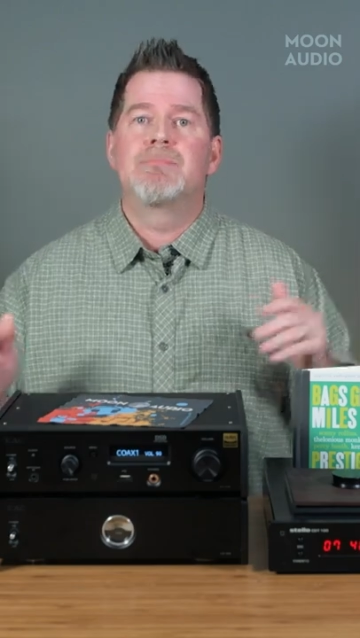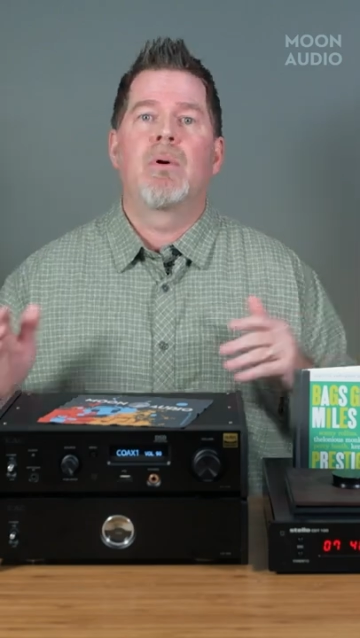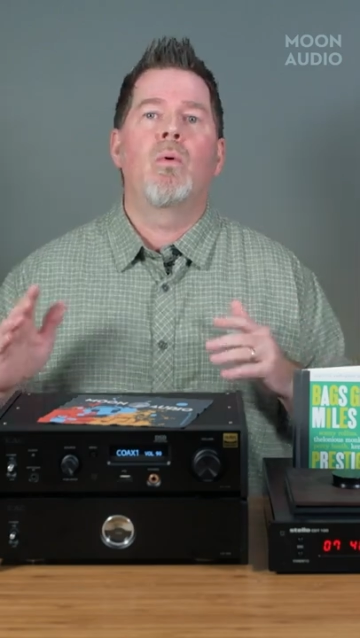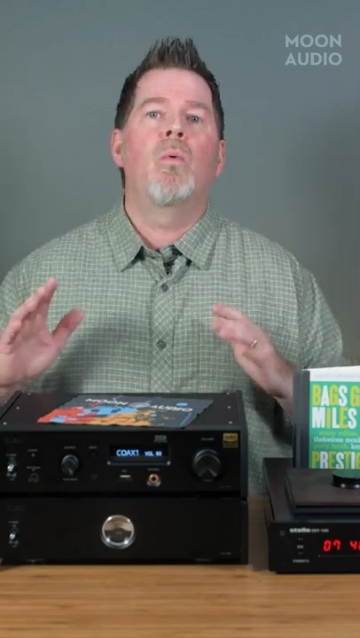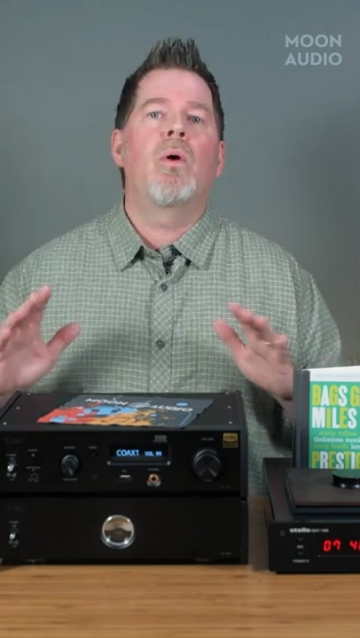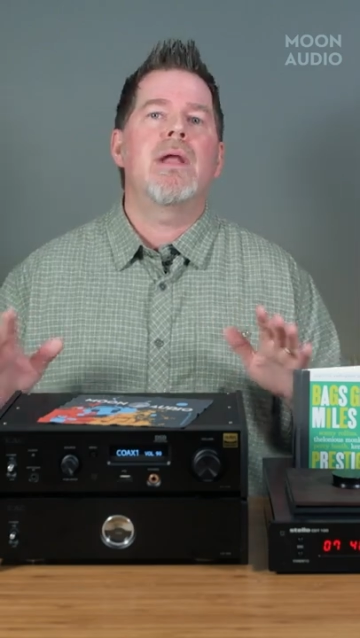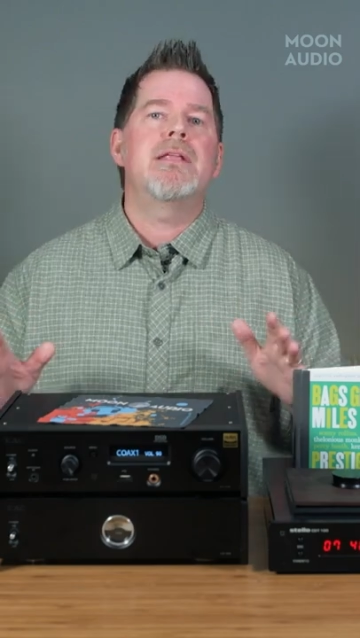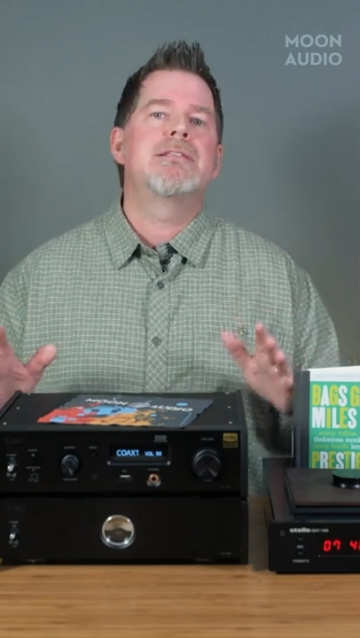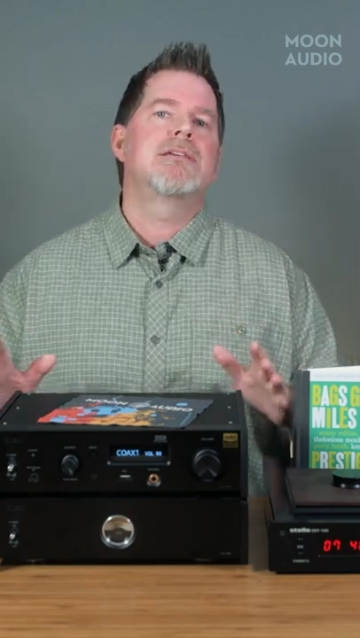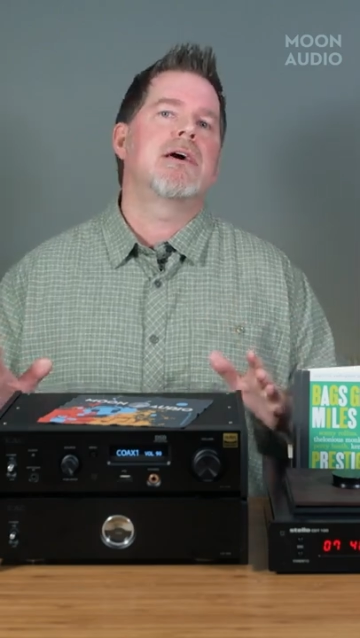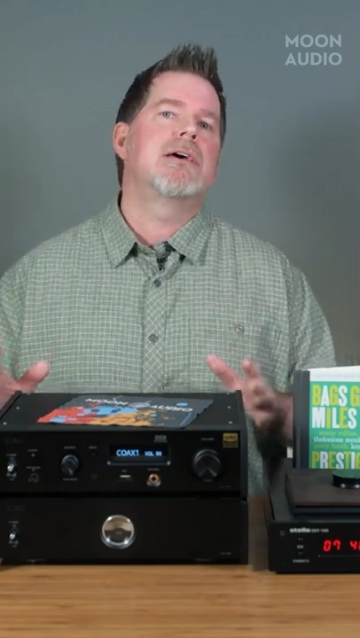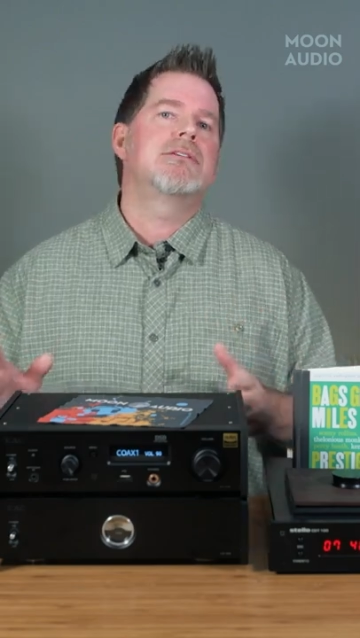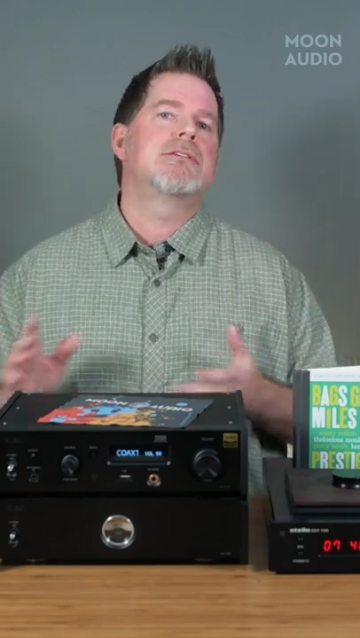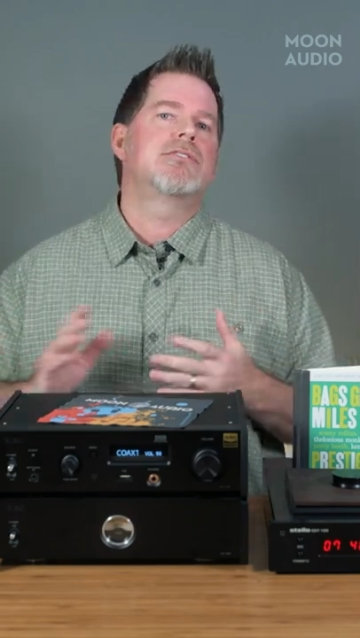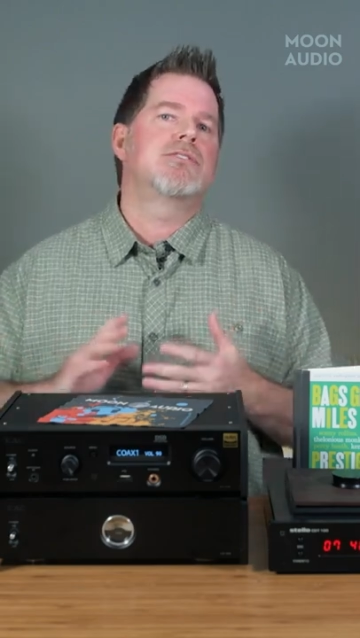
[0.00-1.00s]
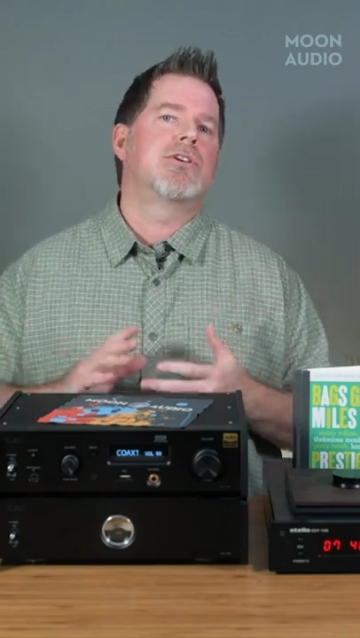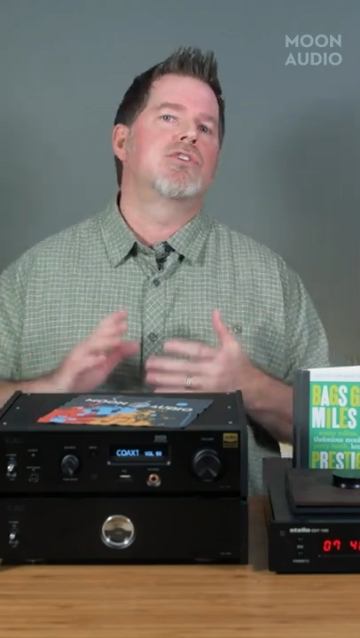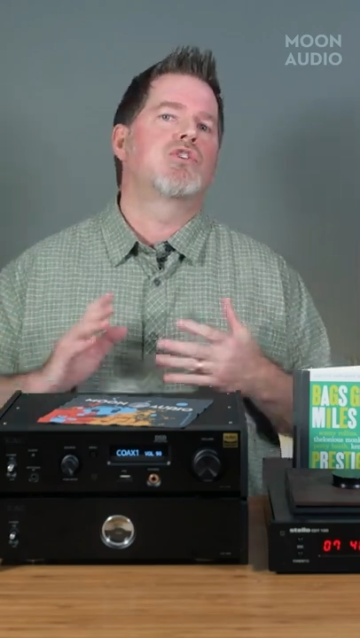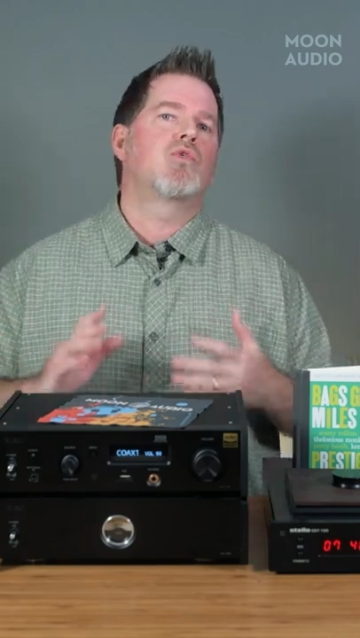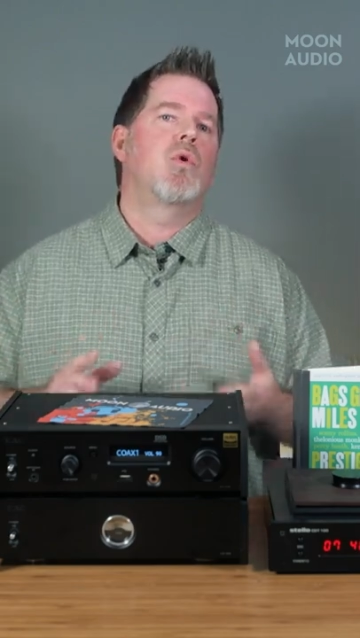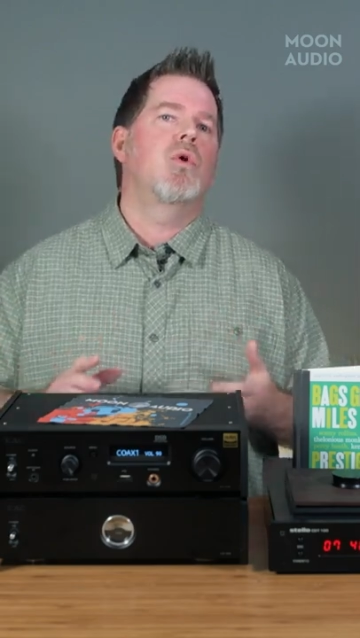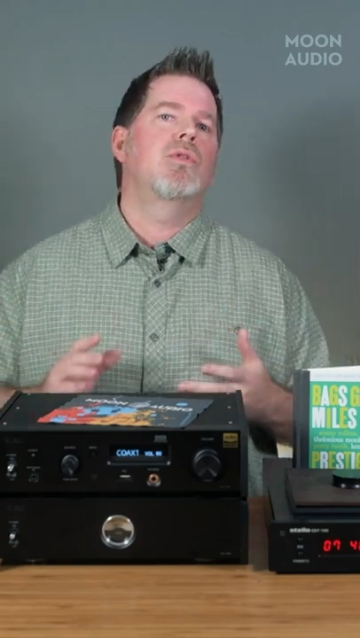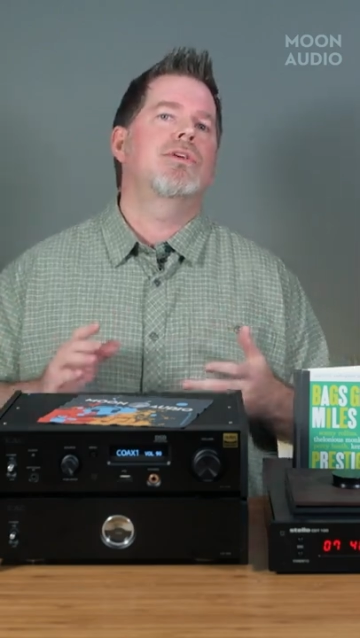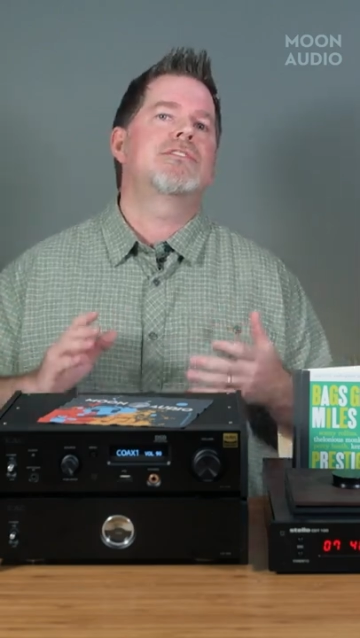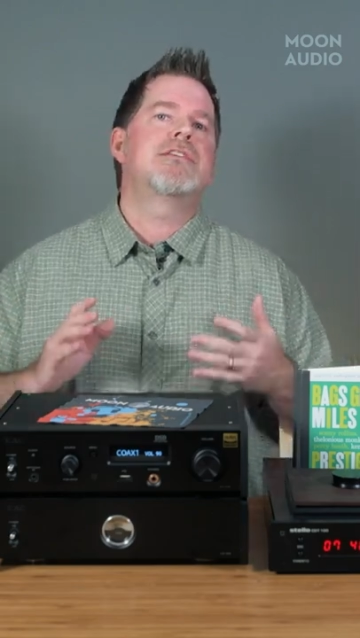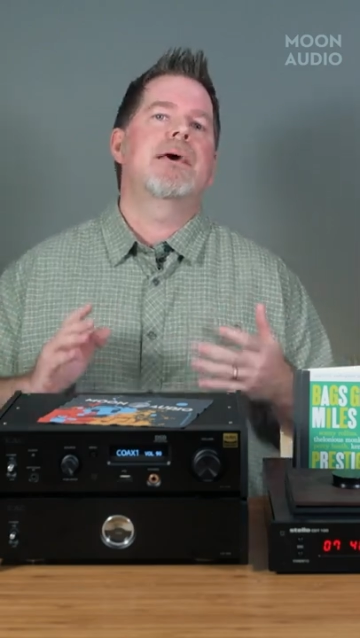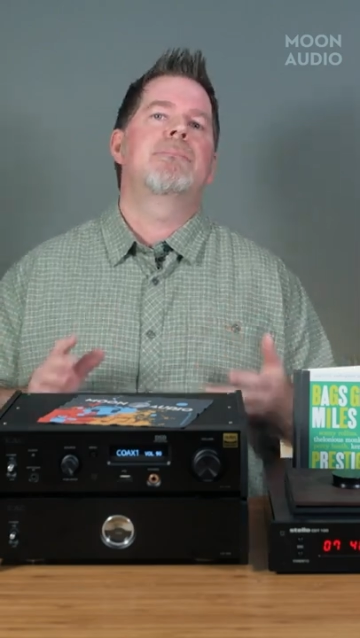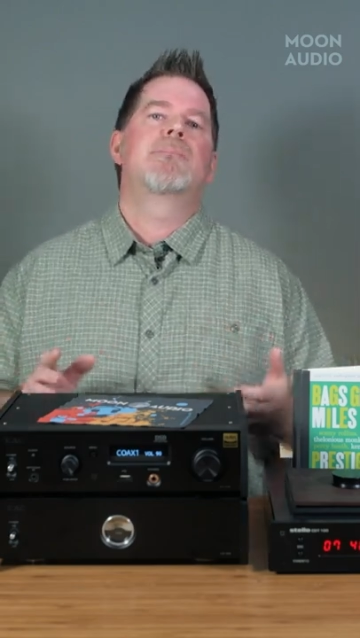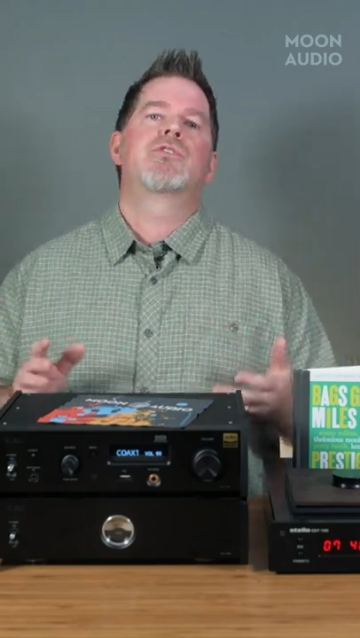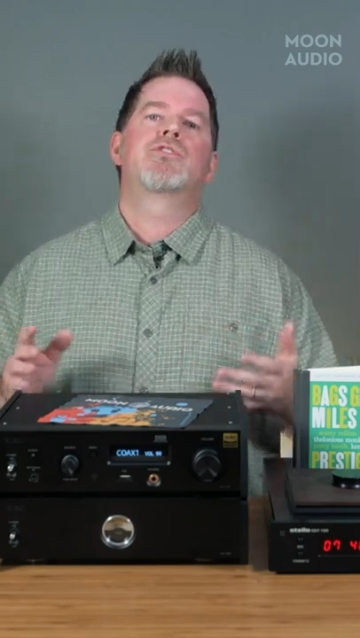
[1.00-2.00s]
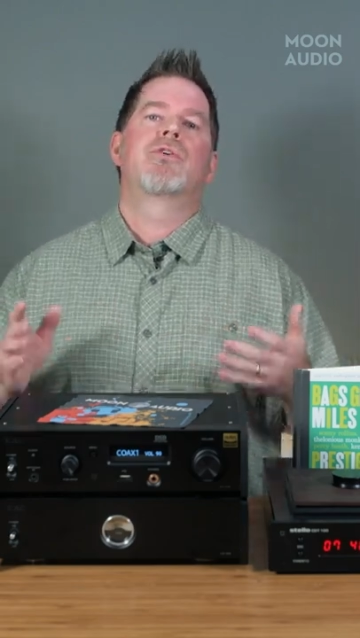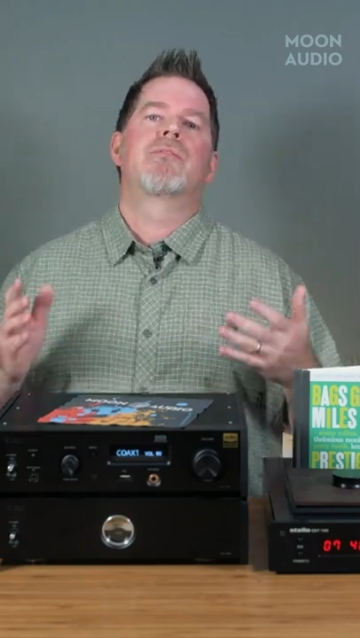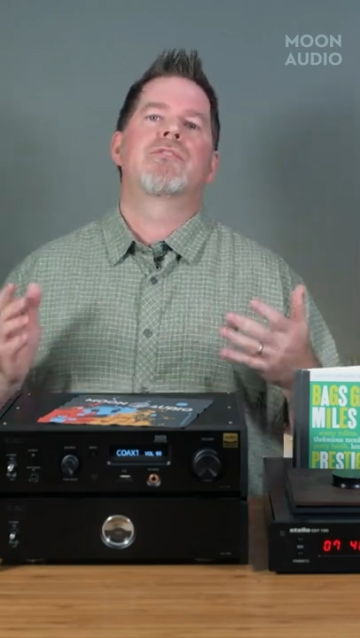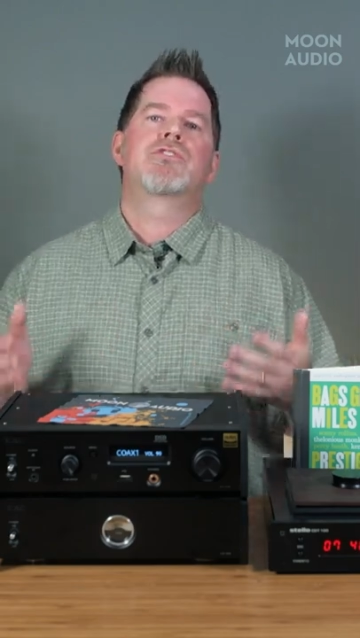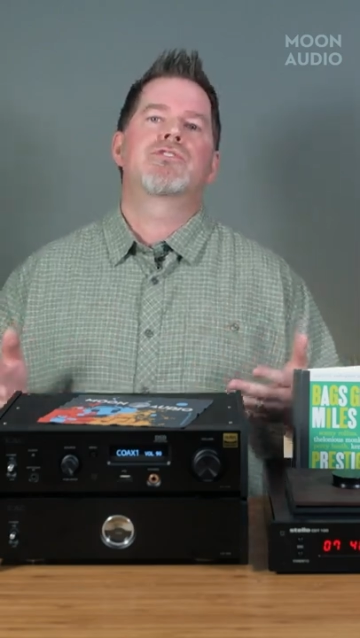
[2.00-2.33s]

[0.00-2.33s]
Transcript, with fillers: but what it does is control the temperature of